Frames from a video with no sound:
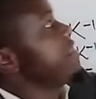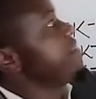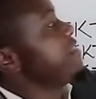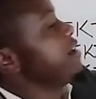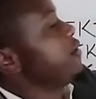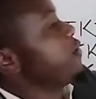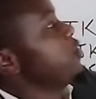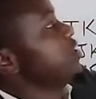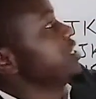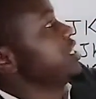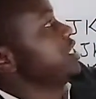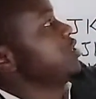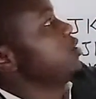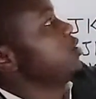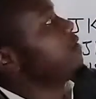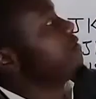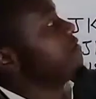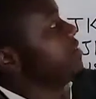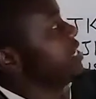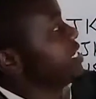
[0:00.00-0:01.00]
the quantity
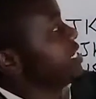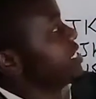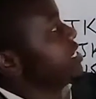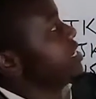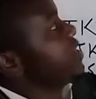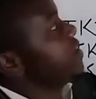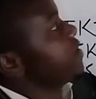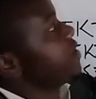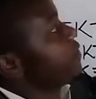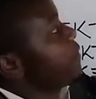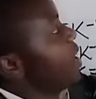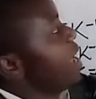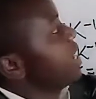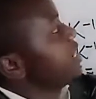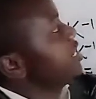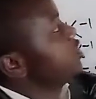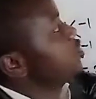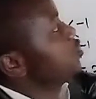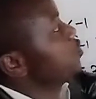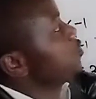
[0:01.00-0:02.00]
of heat required
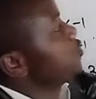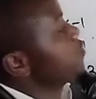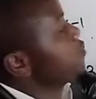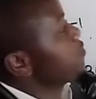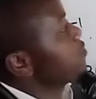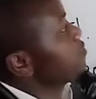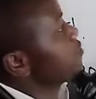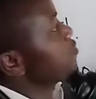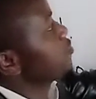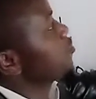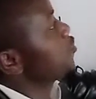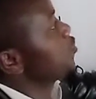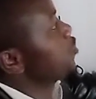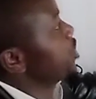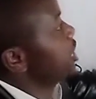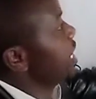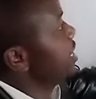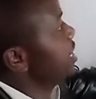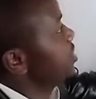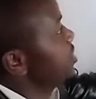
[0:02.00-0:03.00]
to
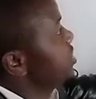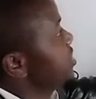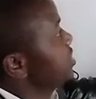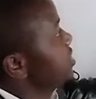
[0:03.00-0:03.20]
change